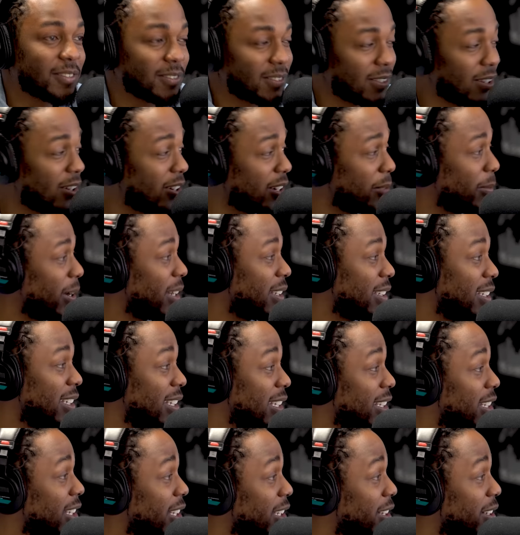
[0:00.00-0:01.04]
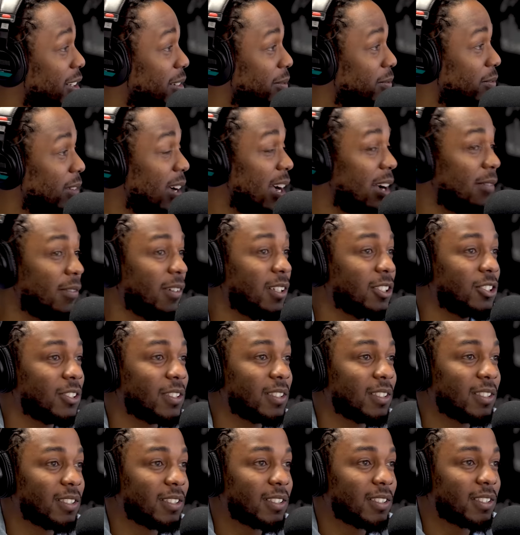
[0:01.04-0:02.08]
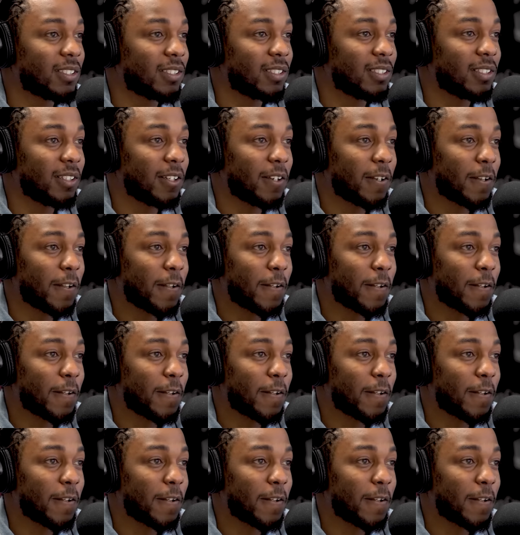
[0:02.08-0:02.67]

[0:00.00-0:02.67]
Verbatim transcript: Talking about the Key Club, 500. Yeah. I